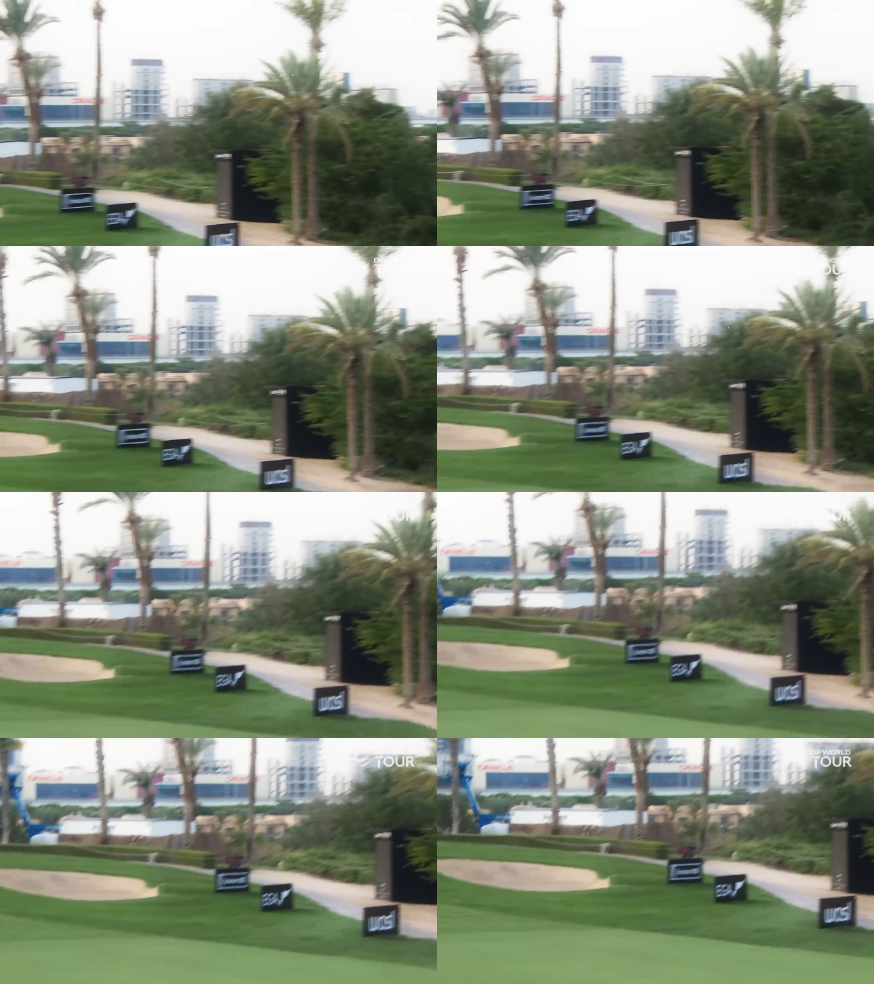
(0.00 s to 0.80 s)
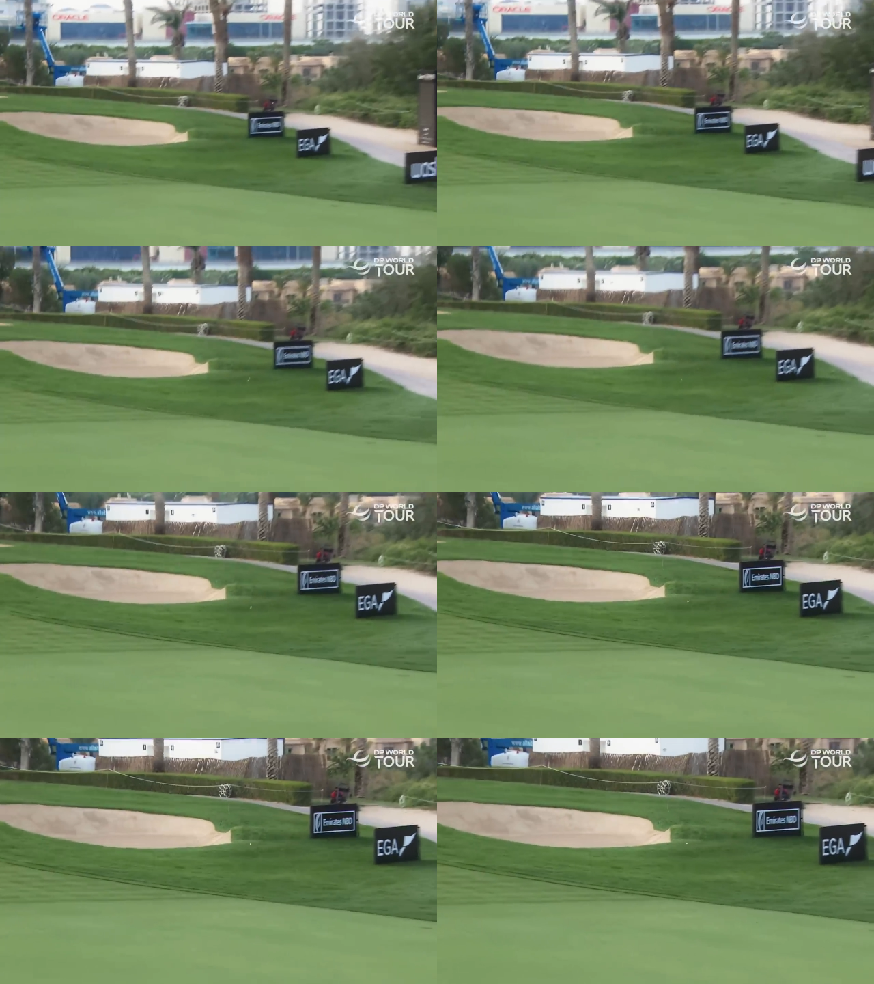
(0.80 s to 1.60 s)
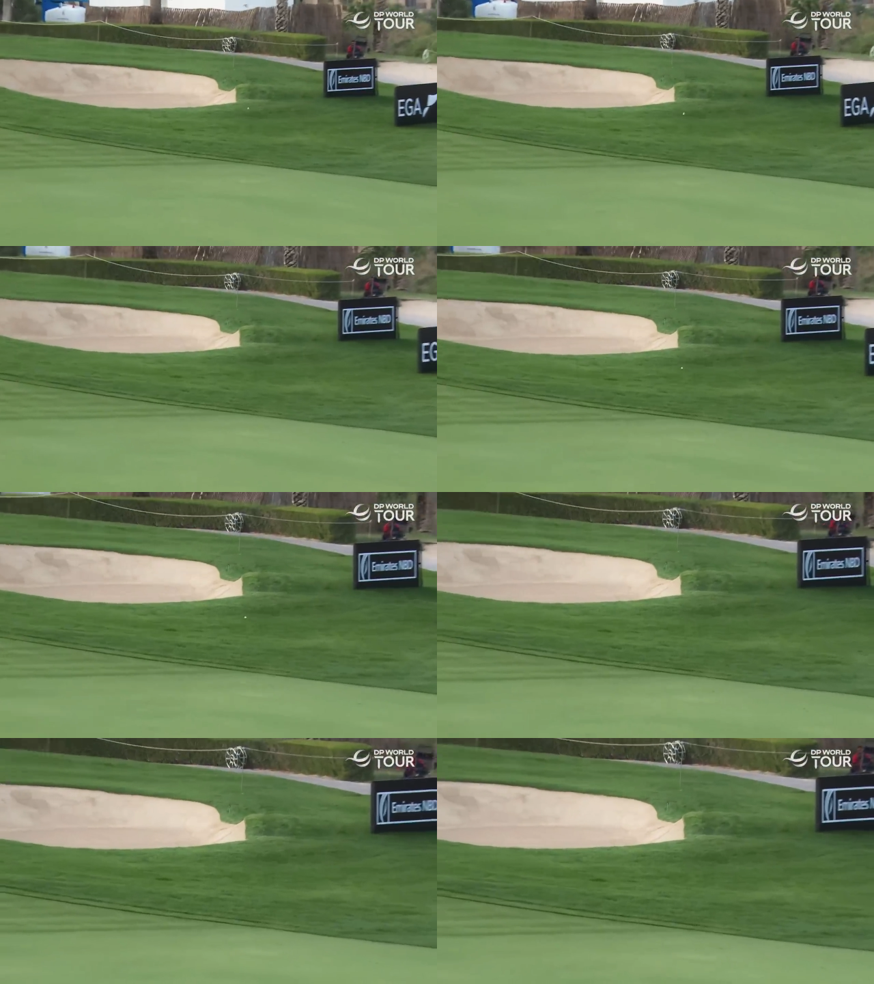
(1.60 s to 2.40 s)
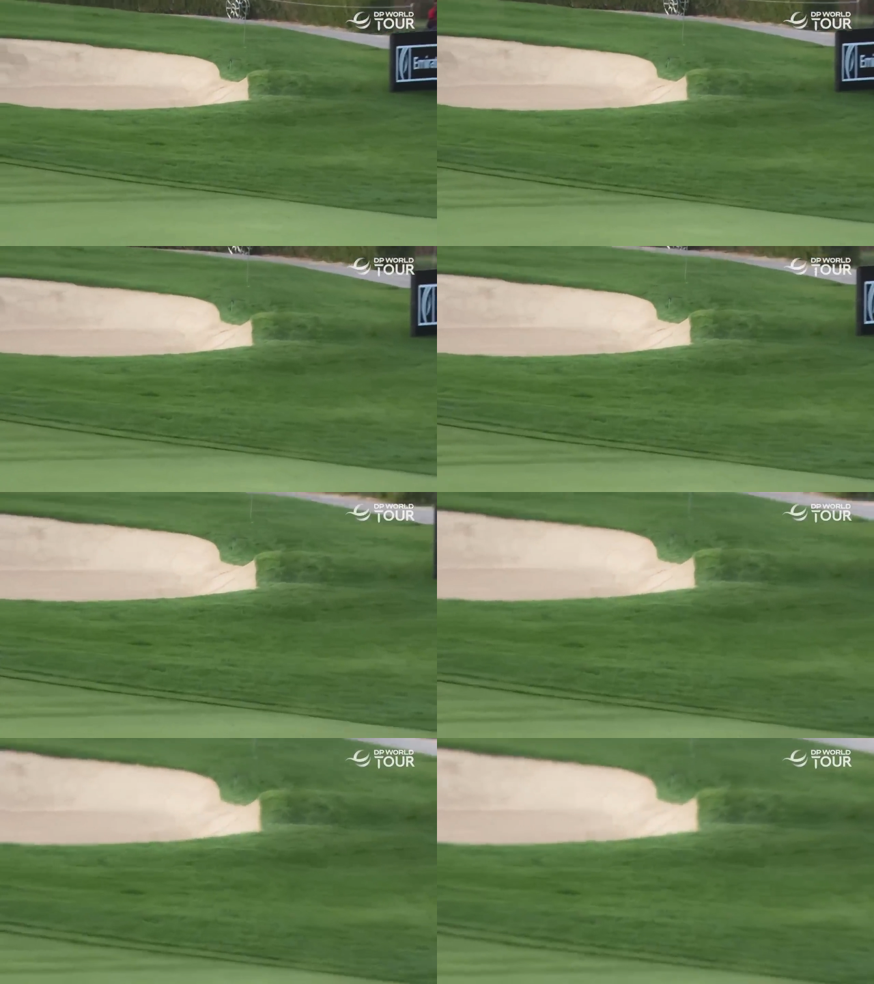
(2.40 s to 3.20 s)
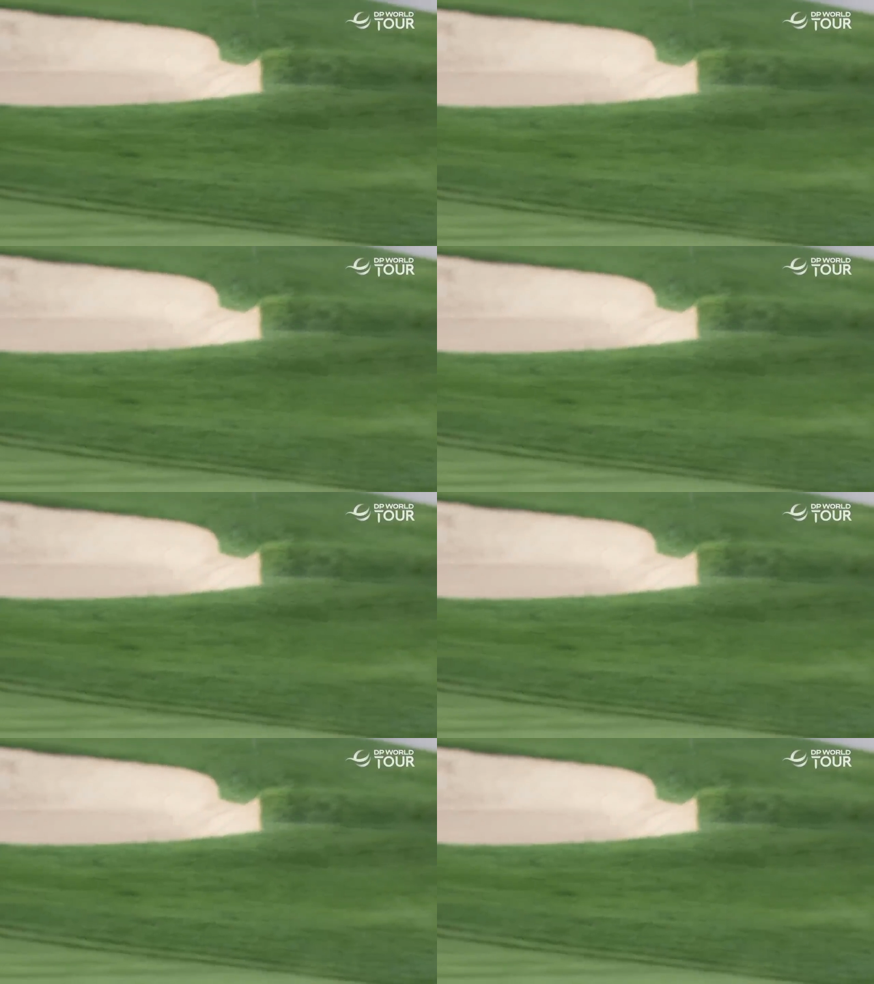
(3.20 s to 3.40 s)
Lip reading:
(no speaker visible)